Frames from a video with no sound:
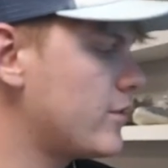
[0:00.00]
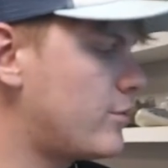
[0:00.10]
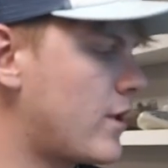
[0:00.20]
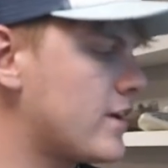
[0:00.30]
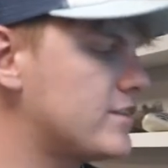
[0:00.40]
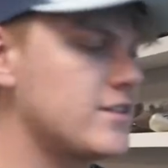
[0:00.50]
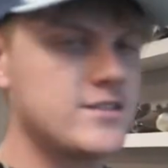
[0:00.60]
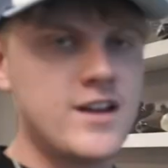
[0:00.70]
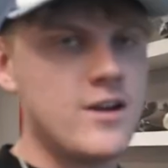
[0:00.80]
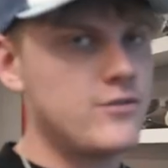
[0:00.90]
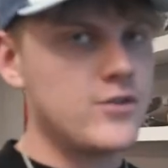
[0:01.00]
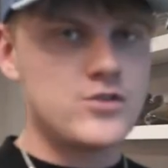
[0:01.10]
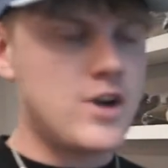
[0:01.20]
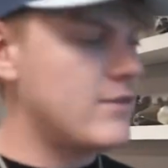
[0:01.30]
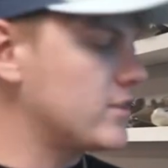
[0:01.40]
the price it is now for a
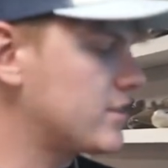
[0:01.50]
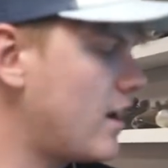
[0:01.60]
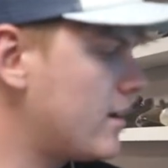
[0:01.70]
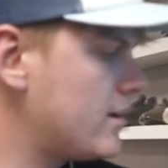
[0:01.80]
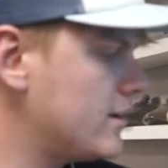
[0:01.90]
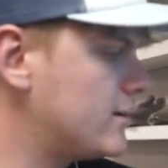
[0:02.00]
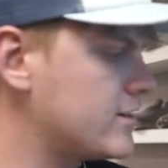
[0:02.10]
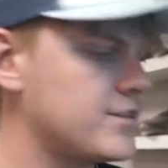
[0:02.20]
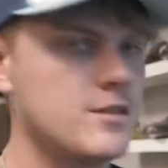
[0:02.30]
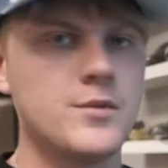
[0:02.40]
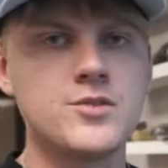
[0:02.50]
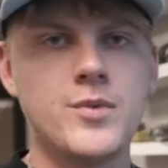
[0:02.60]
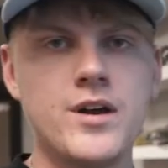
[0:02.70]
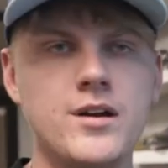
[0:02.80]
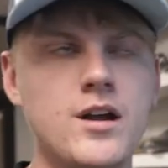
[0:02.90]
Travis Scott, it doesn't get much
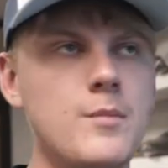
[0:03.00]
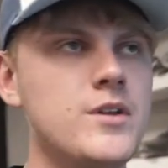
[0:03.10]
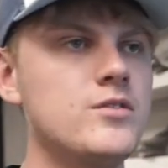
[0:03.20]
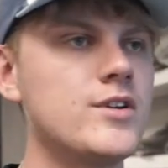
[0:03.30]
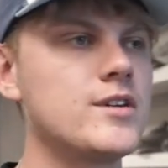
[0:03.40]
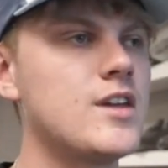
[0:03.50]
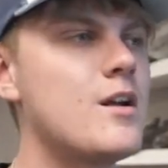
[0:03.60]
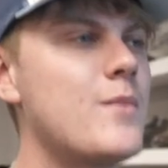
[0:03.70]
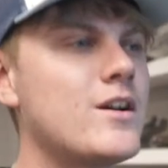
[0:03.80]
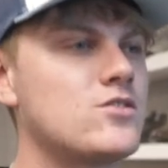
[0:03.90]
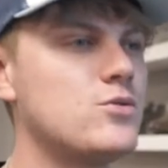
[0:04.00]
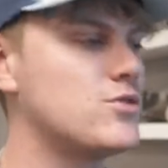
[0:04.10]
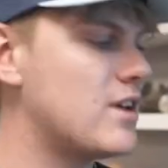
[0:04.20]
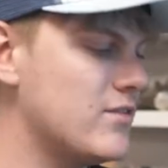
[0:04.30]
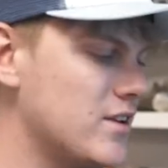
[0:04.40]
better. I mean, look at the Air Max two
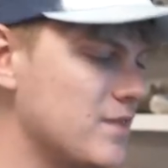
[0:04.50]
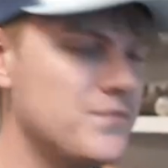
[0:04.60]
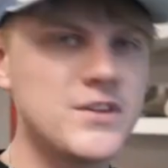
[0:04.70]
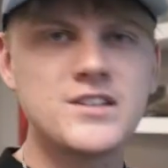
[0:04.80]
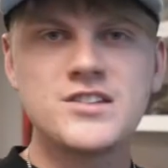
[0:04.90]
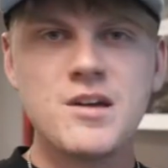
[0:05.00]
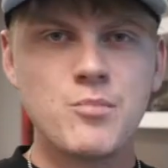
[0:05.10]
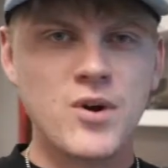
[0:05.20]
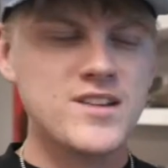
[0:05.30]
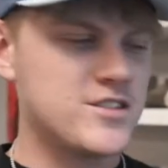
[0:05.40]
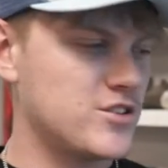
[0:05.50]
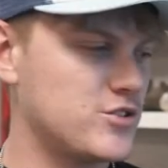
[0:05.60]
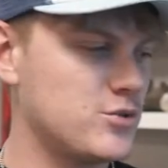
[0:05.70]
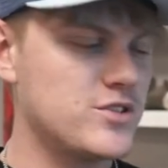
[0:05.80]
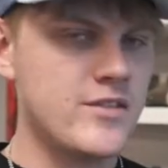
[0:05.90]
seventy. It's the same price, it's a
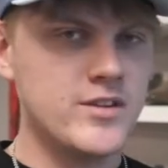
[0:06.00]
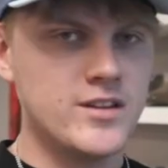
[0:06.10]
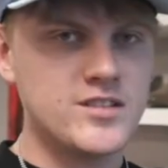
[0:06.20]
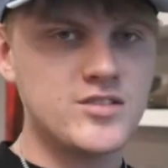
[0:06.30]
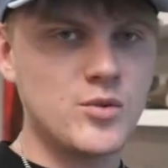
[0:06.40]
two seventy. This is a